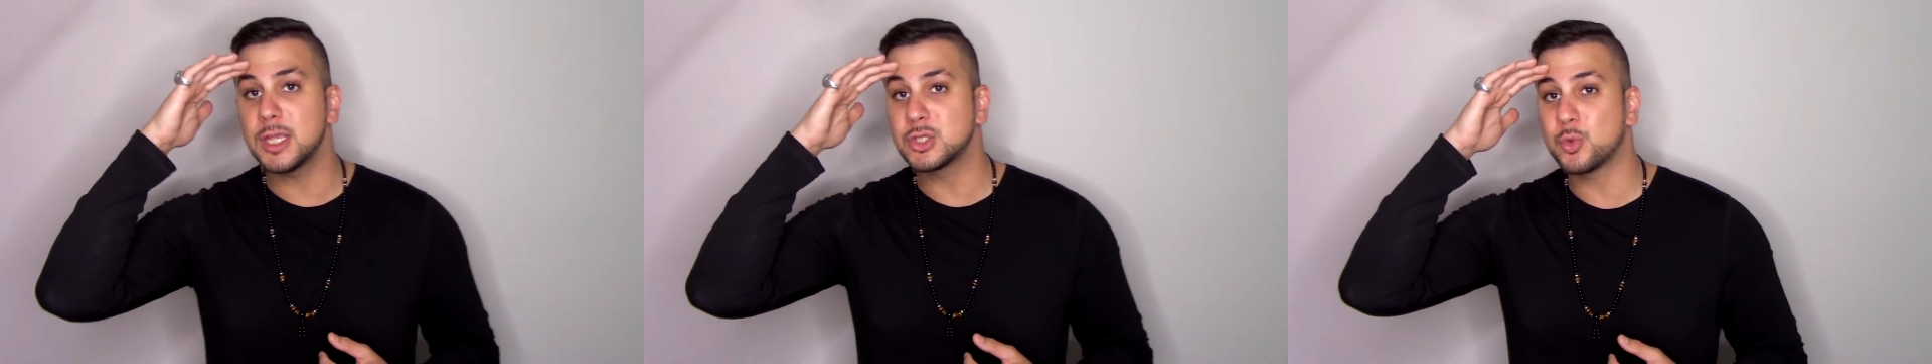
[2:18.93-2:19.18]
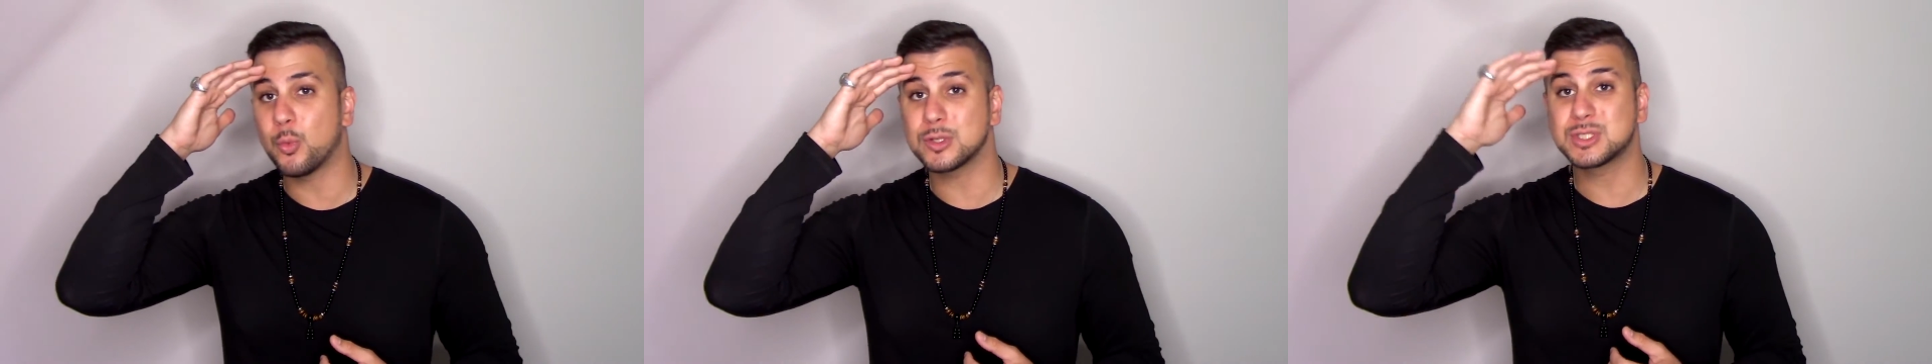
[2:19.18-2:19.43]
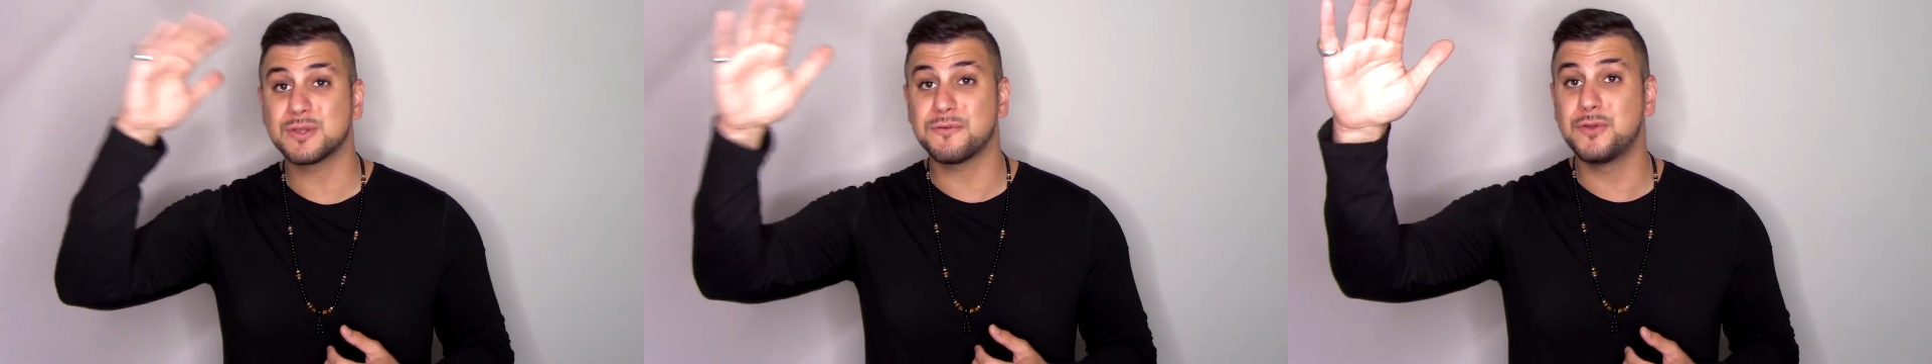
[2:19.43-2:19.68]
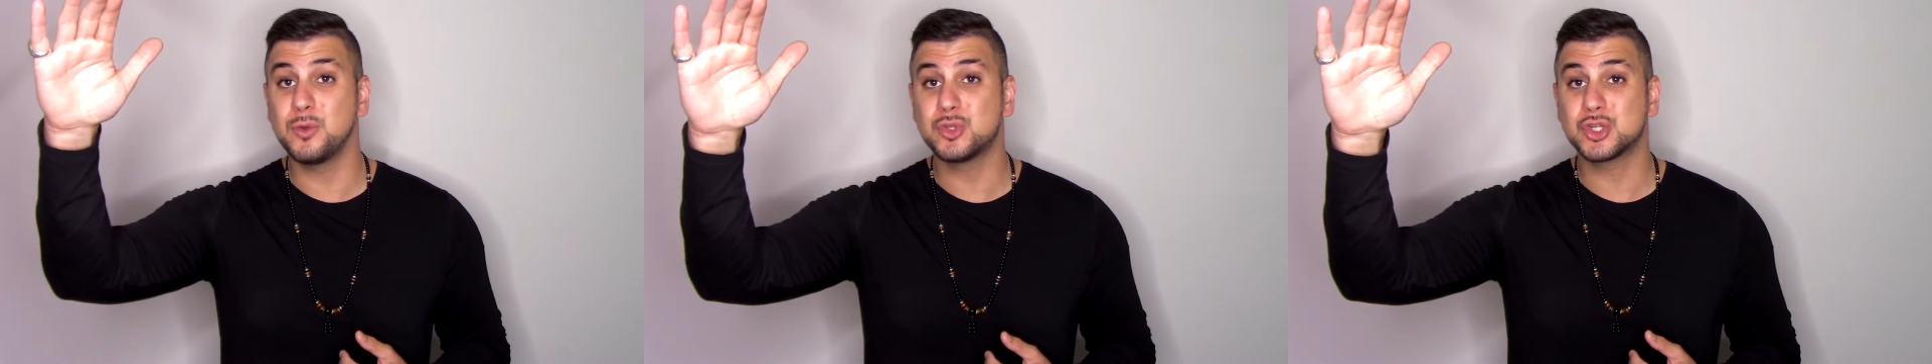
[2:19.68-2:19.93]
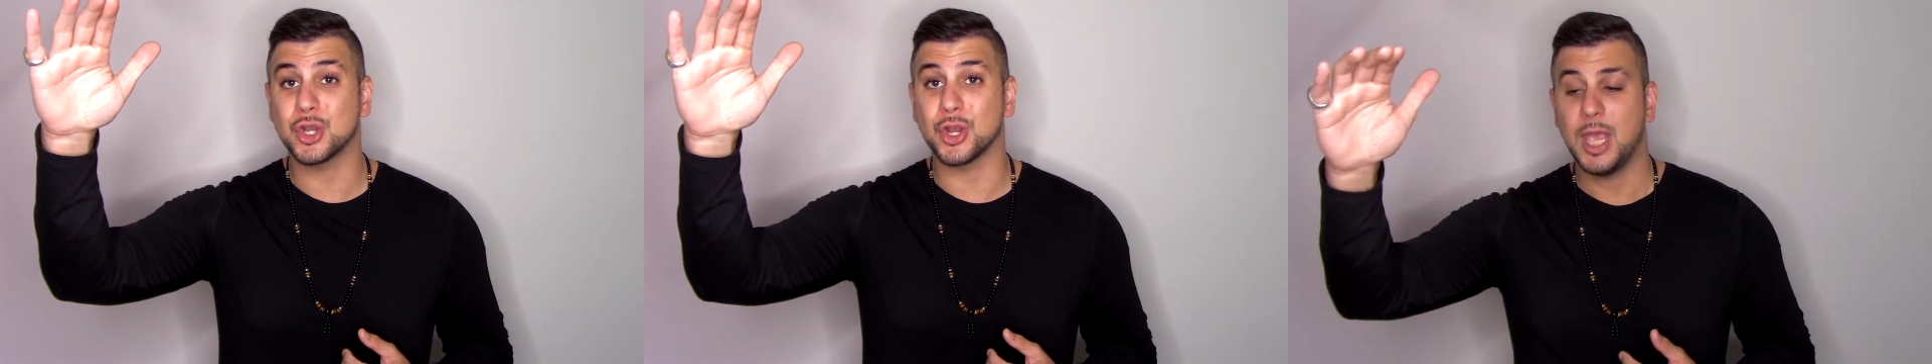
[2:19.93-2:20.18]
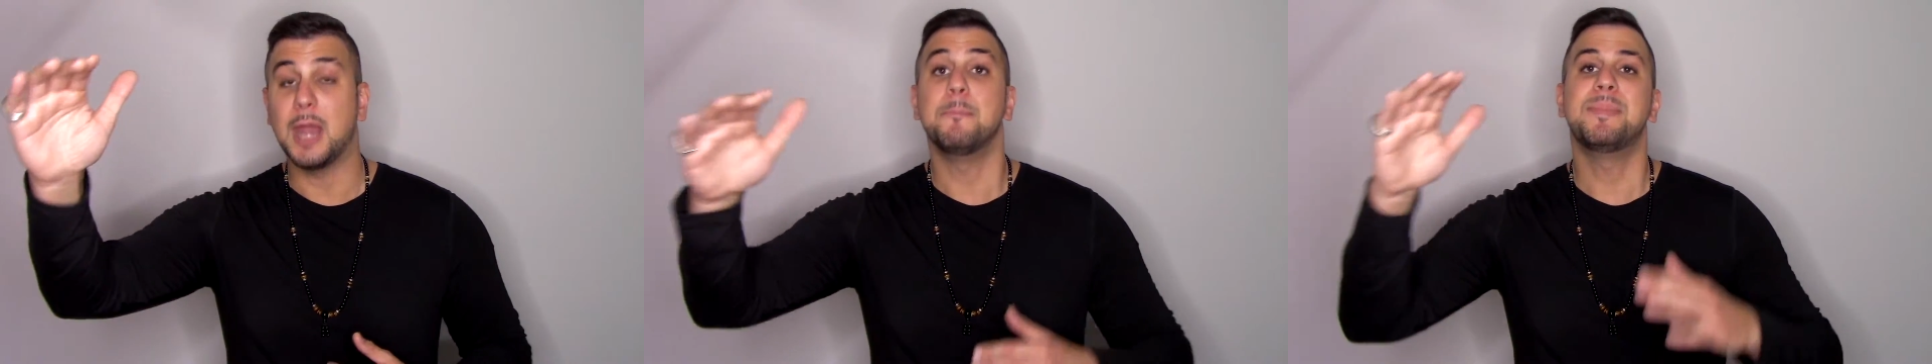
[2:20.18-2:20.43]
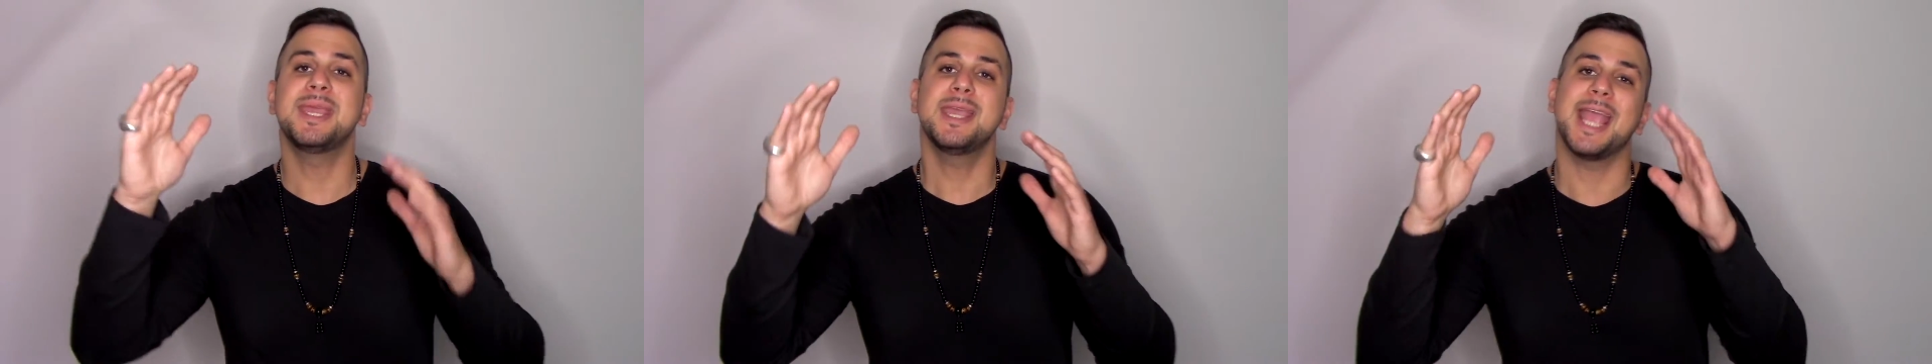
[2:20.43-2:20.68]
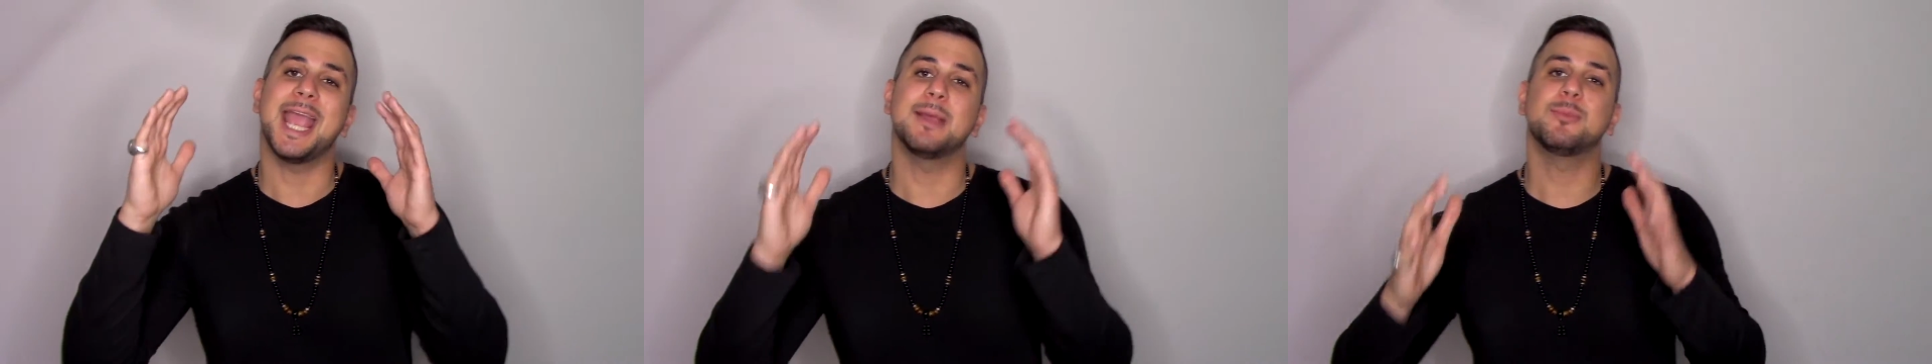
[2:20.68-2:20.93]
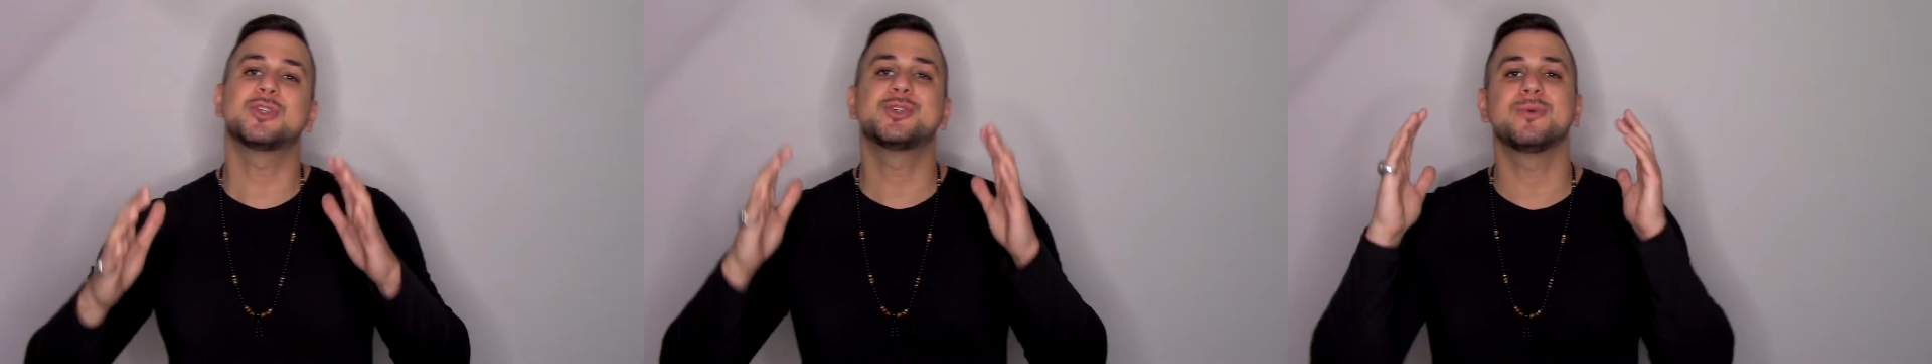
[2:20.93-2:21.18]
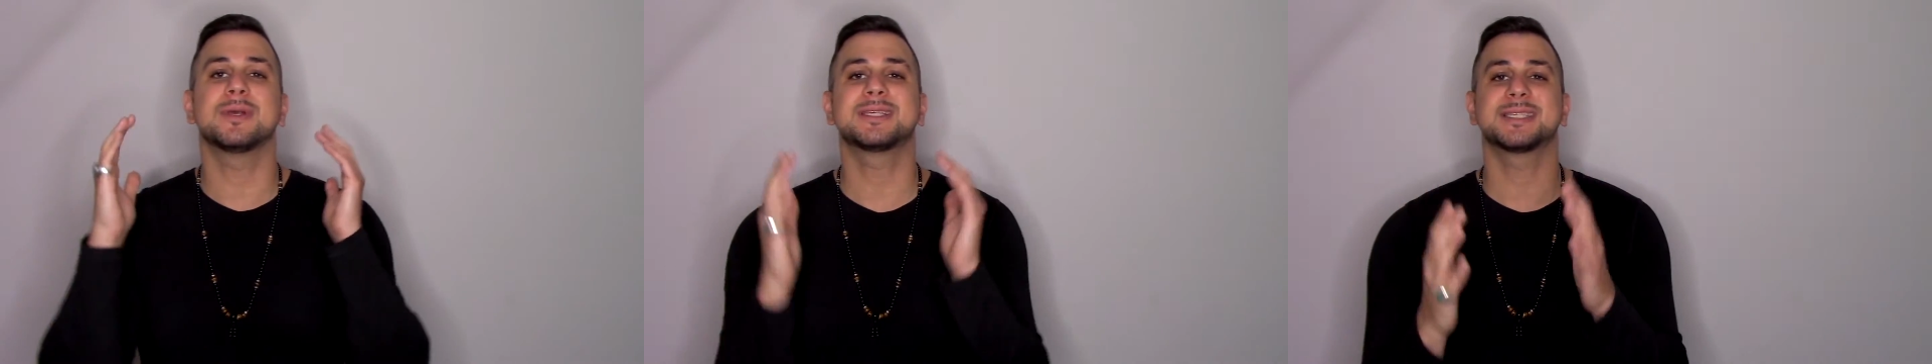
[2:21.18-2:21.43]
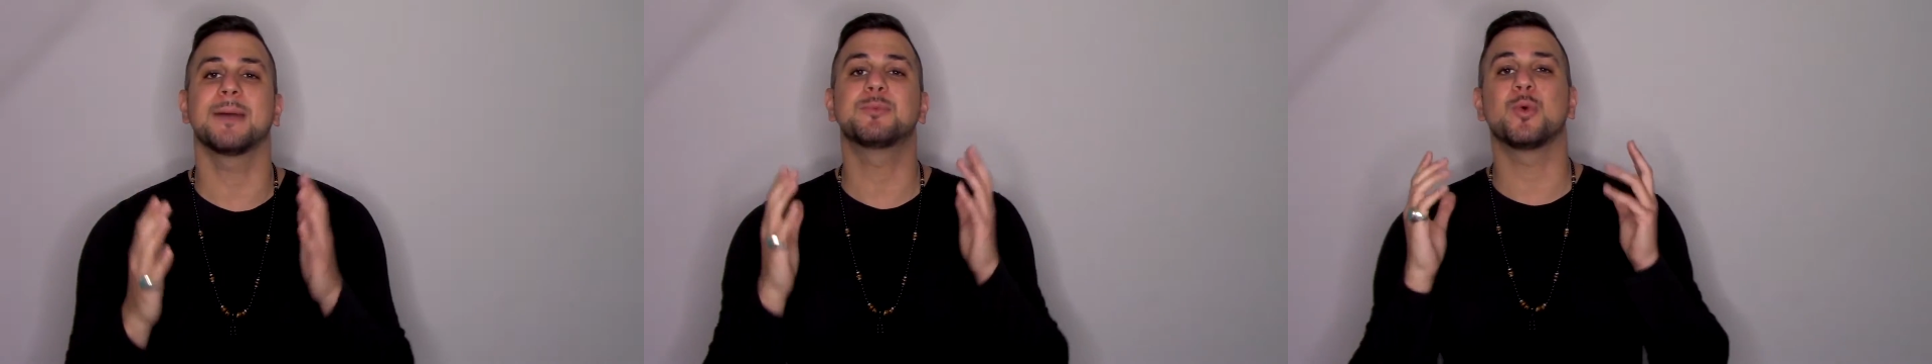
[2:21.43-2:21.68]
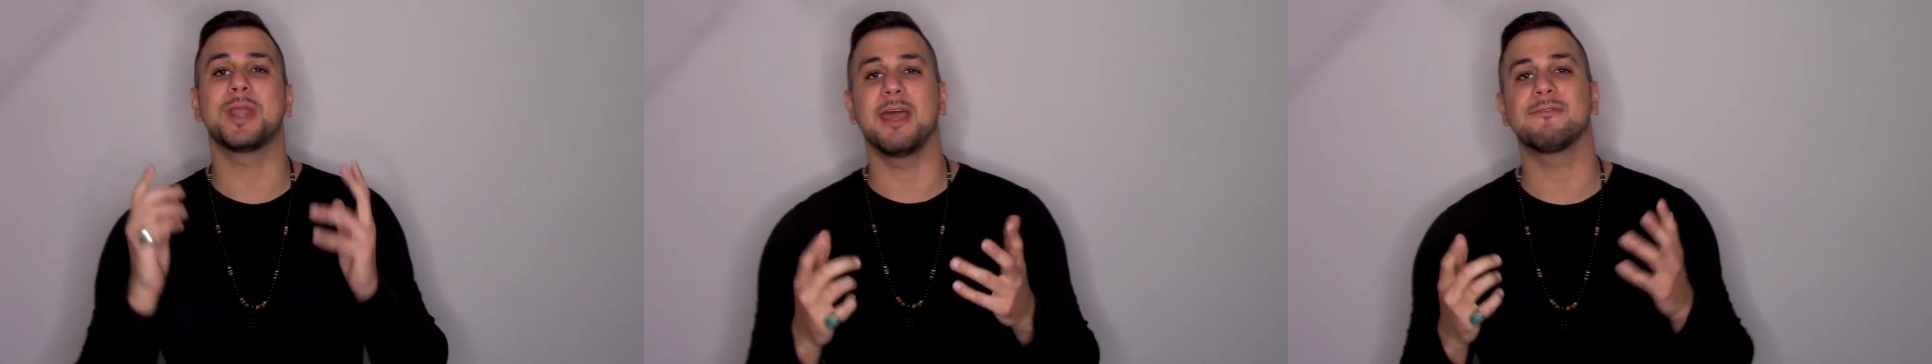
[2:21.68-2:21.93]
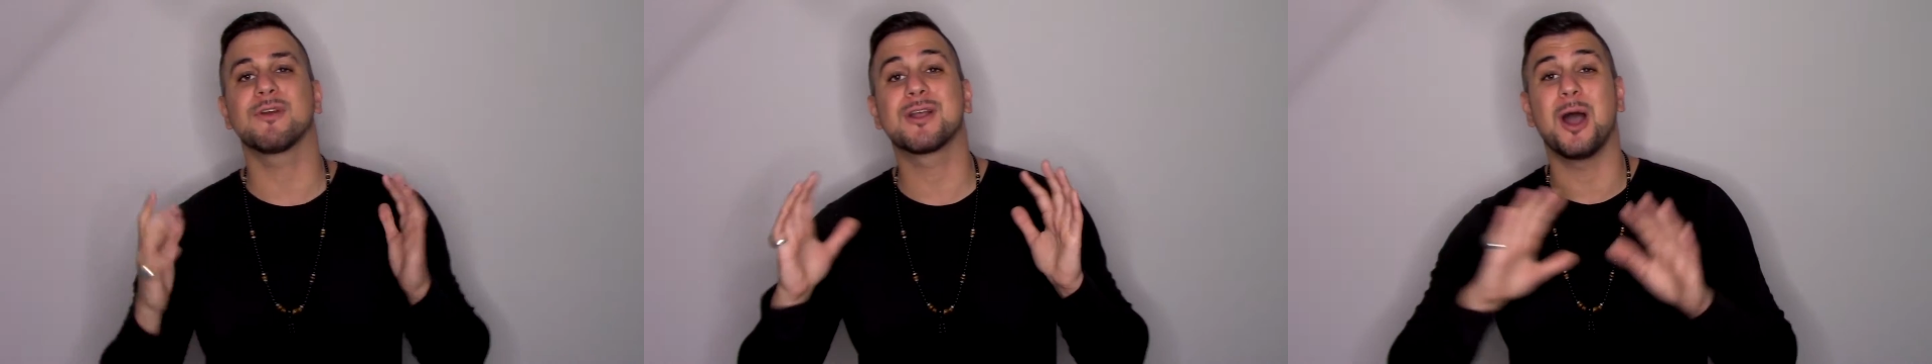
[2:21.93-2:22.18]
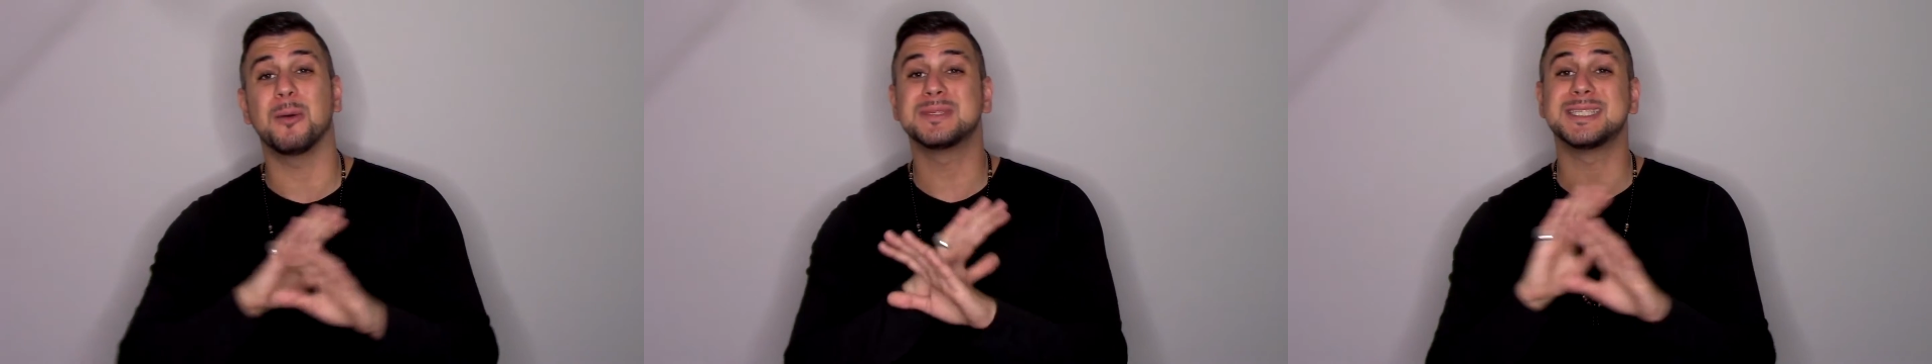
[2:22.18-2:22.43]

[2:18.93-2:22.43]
towards the future and being able to accept whatever comes